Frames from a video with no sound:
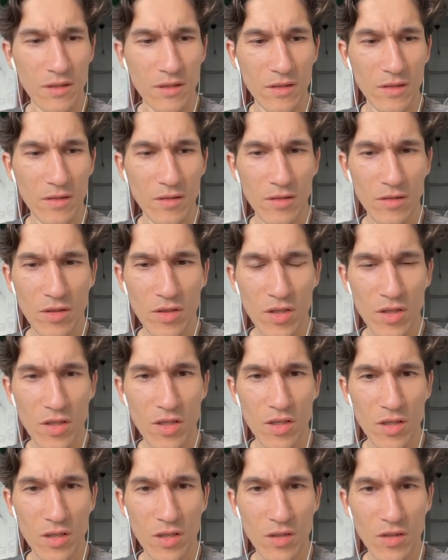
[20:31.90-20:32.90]

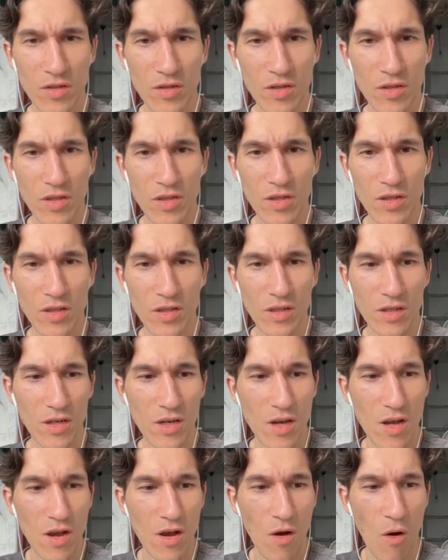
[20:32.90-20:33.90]
That's interesting.
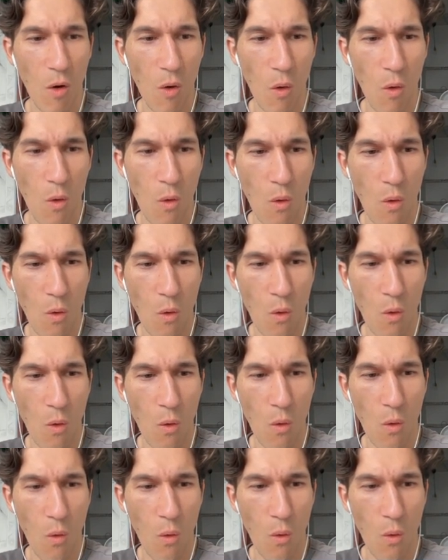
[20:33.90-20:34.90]

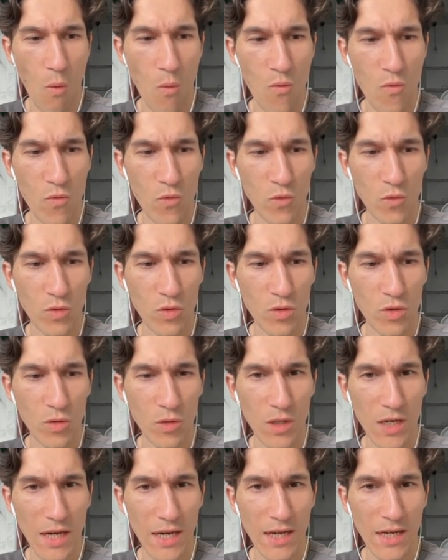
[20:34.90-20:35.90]
Oh,
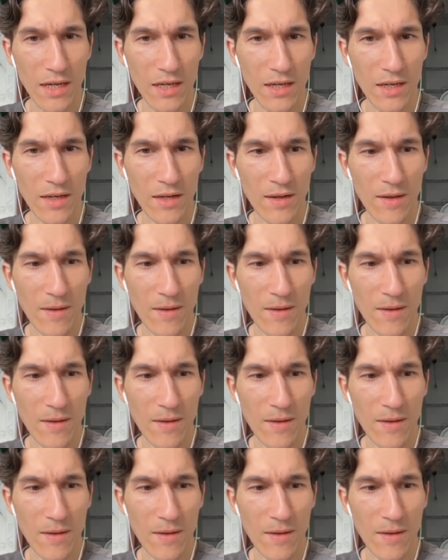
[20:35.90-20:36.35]
okay.